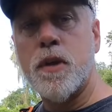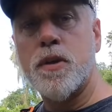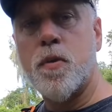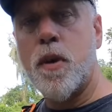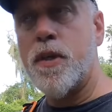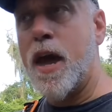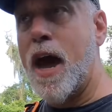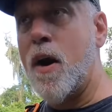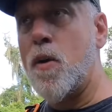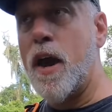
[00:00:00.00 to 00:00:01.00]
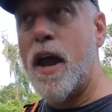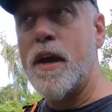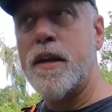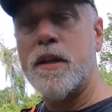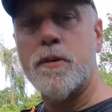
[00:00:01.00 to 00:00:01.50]
to where the hour
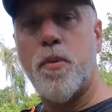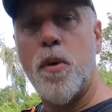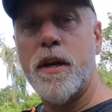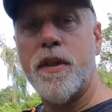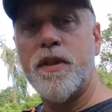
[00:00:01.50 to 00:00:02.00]
hand is pointing at